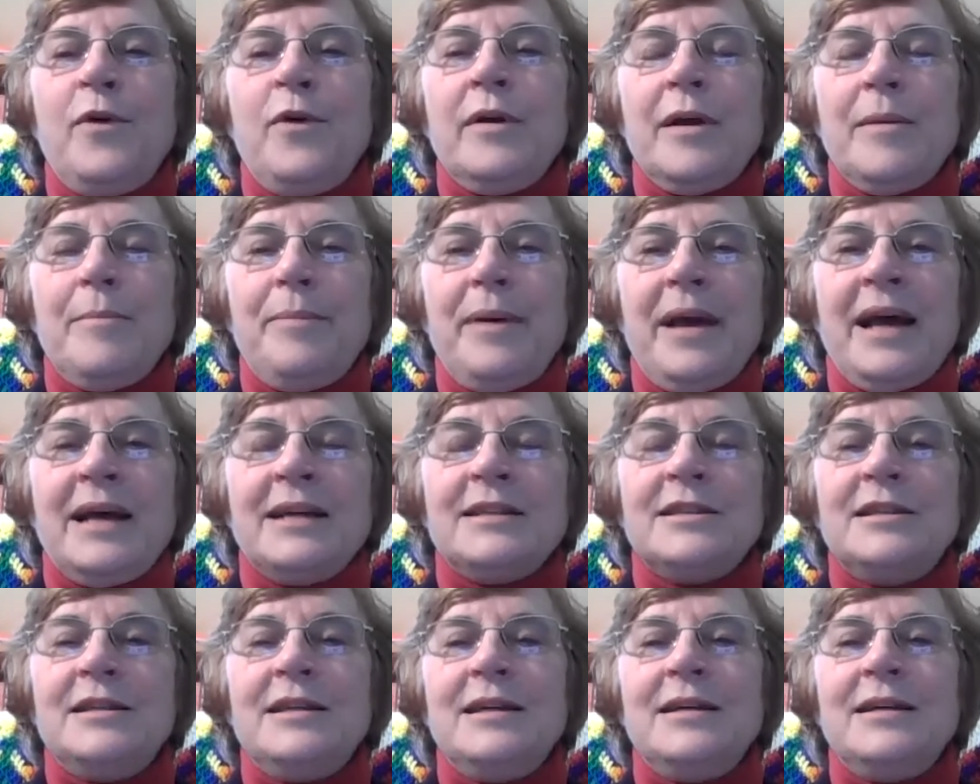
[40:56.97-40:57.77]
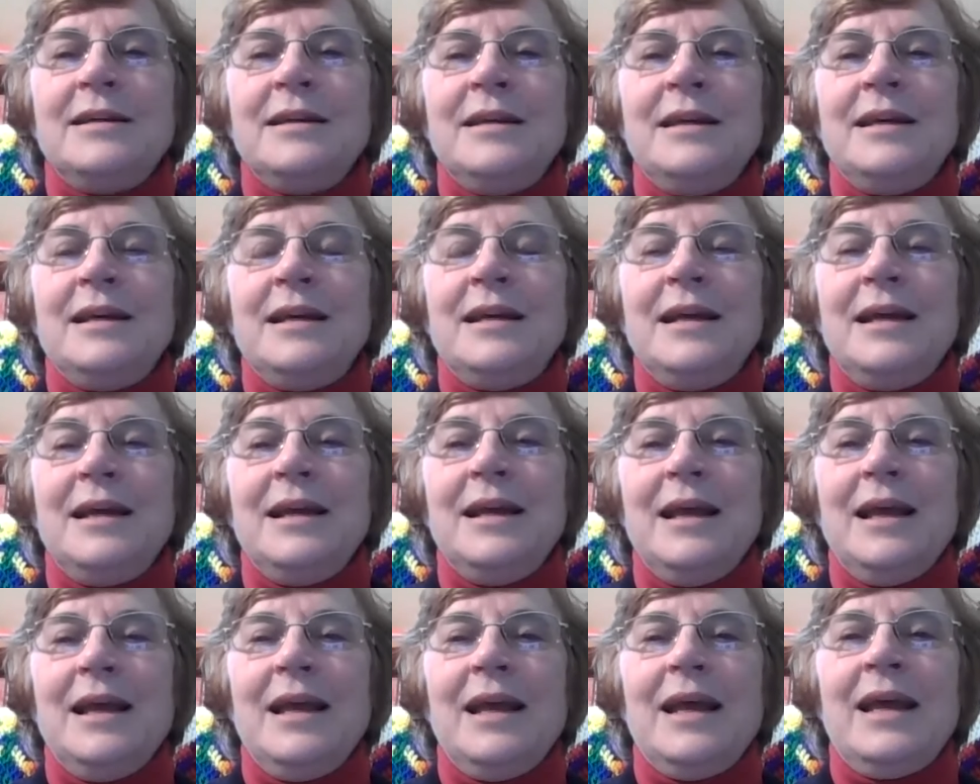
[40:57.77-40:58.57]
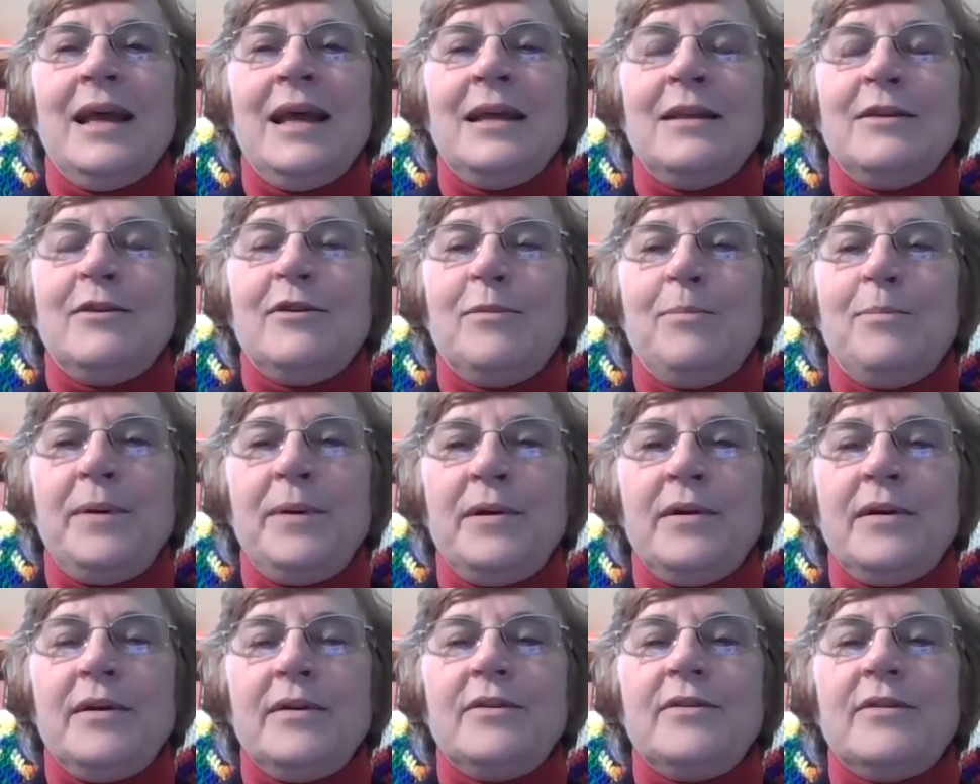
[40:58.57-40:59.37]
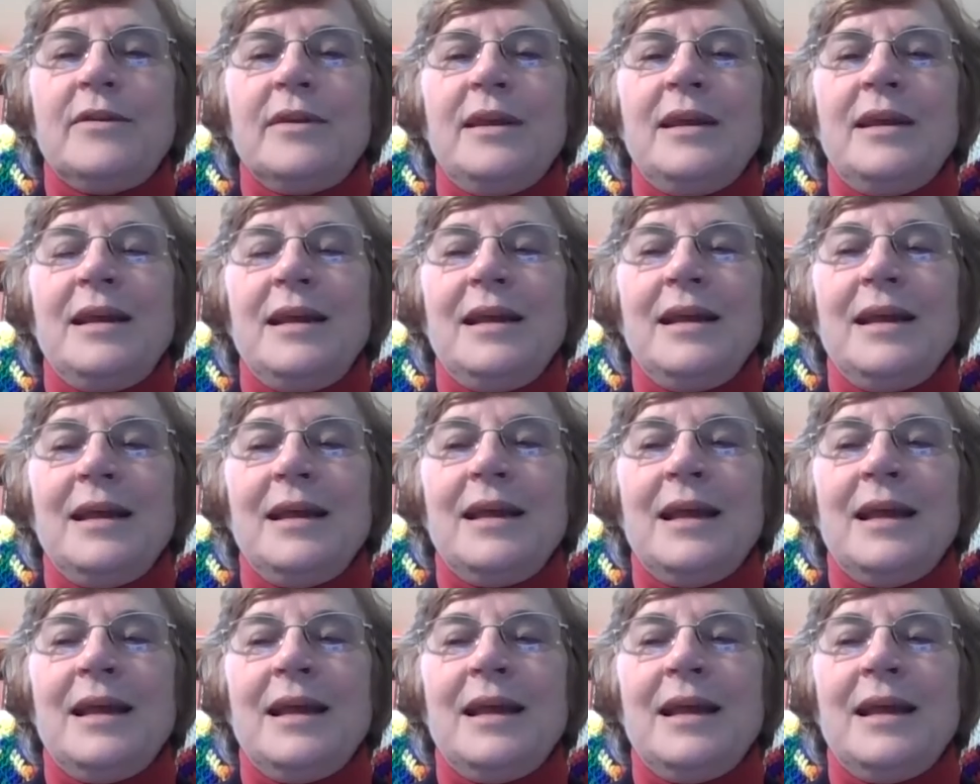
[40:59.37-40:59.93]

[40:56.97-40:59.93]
compassionately and spiritually.